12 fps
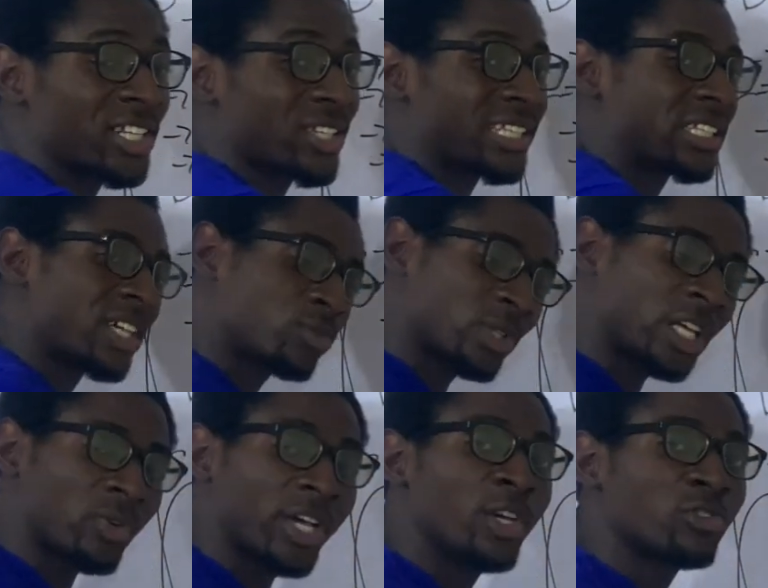That's
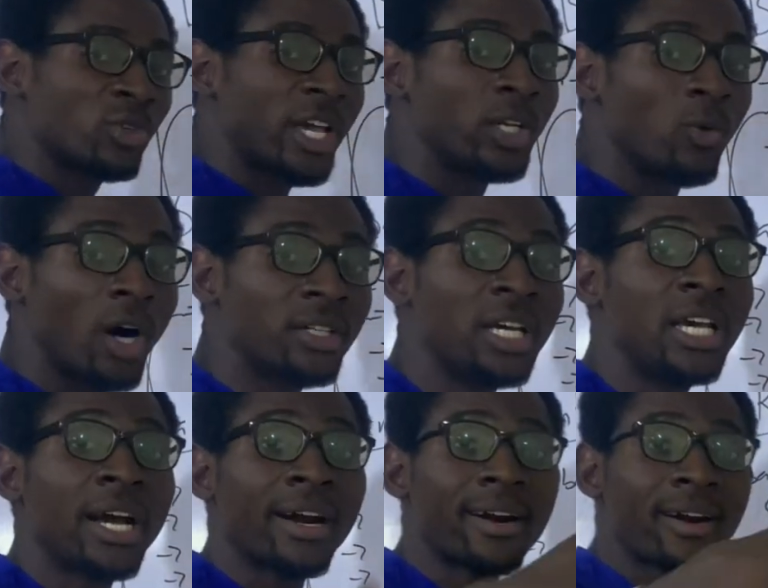why you used to hear the word
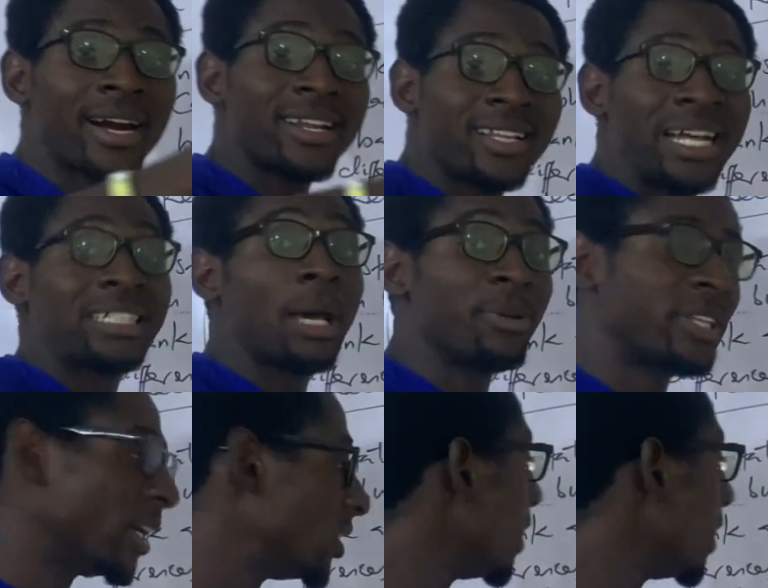credited and debited.